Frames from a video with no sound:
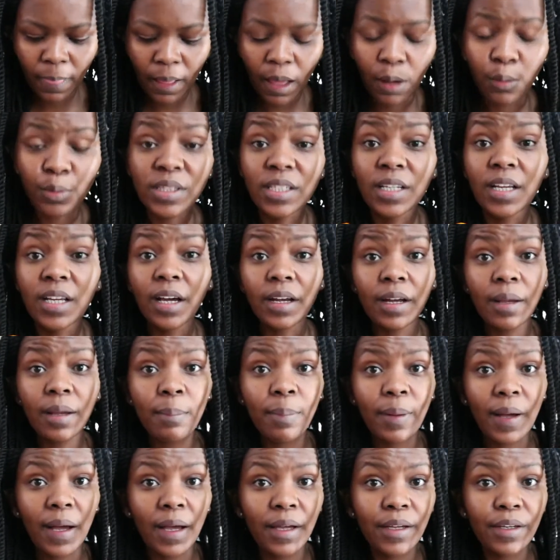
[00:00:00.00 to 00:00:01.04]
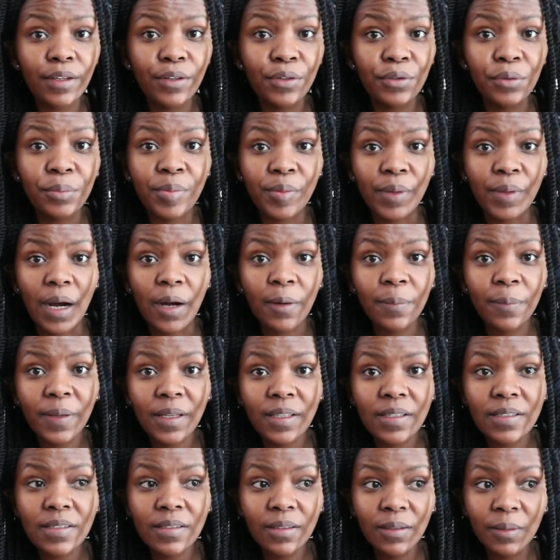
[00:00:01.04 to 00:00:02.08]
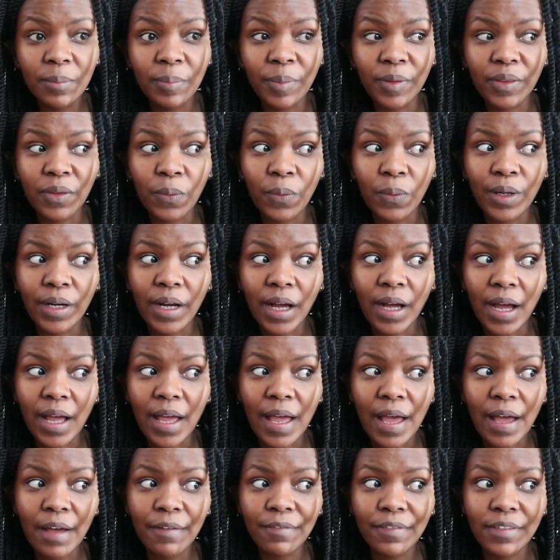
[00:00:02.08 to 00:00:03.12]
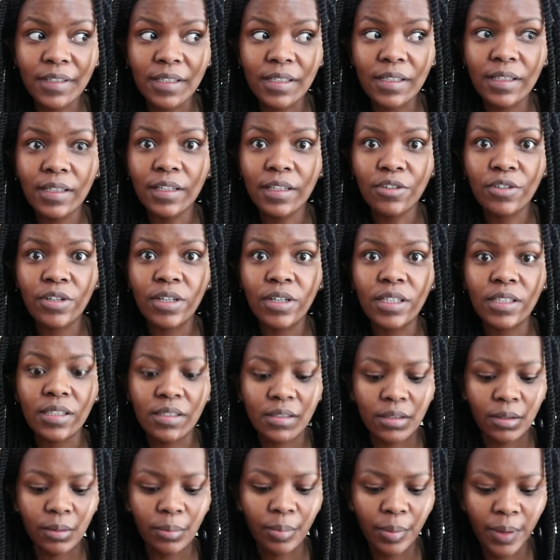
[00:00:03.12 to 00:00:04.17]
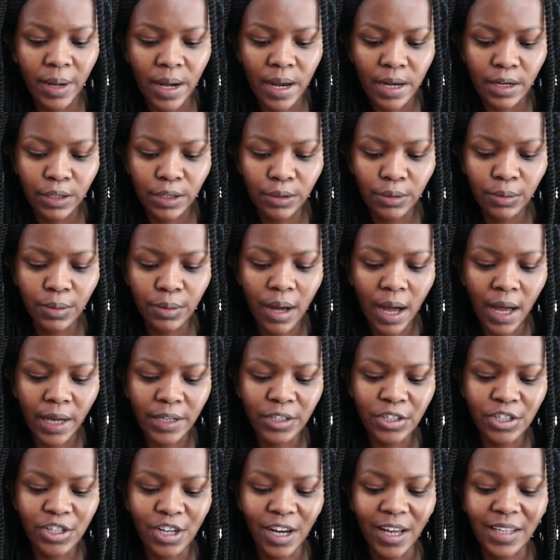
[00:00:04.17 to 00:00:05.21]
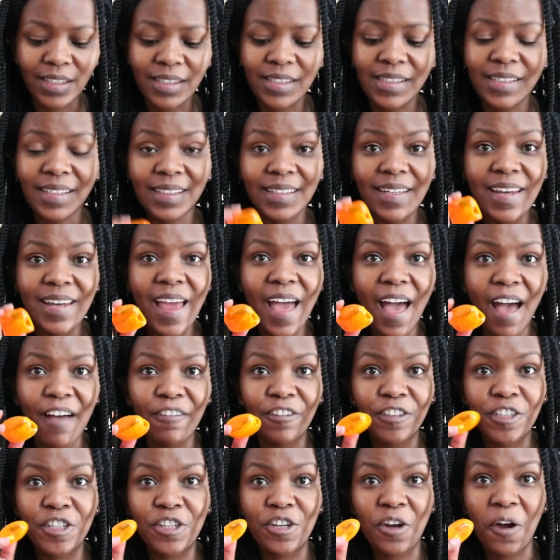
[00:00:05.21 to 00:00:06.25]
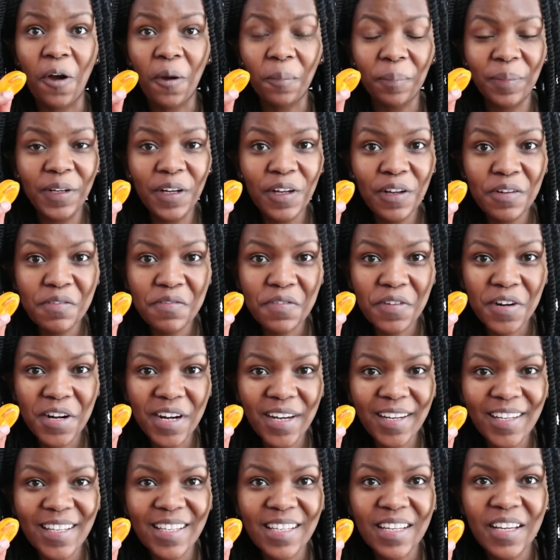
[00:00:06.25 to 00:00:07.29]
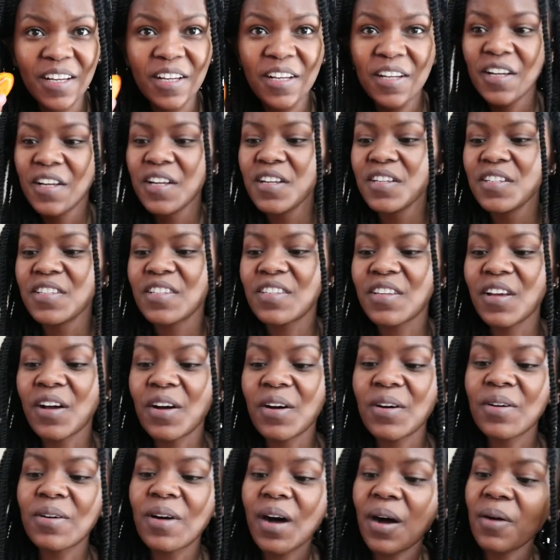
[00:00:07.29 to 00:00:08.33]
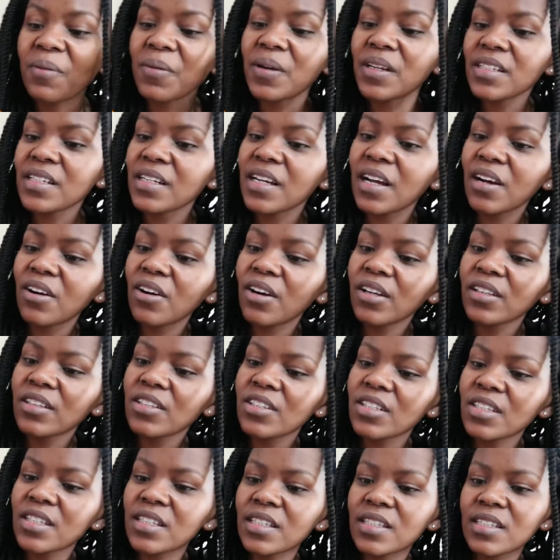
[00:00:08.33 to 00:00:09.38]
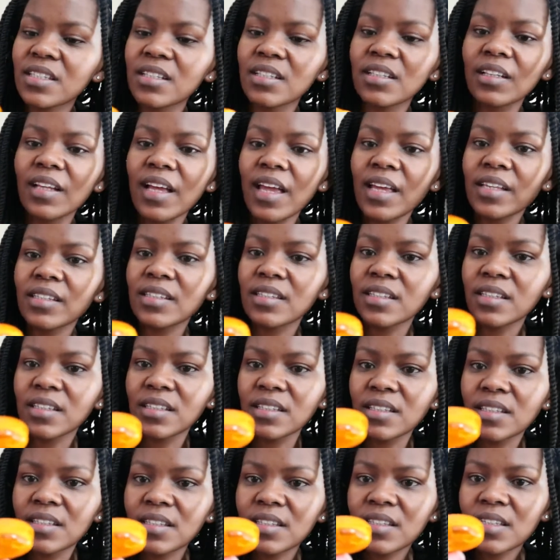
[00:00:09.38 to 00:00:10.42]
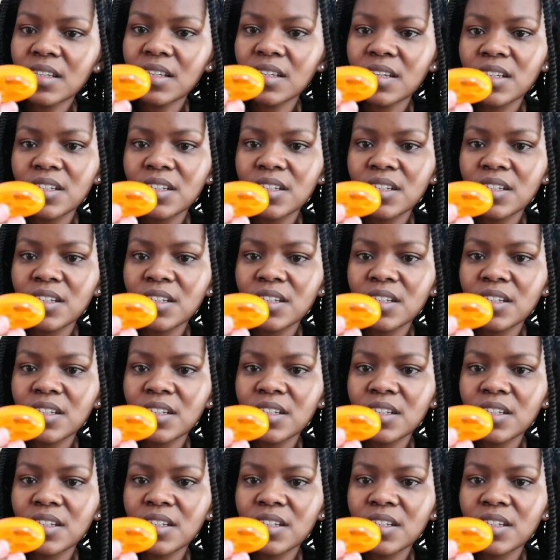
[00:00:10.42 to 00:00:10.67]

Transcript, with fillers: was gonna buy a new brow pencil, but the one I have is literally still brand new. I just didn't have a sharpener for it, so I went and I got just this little Essence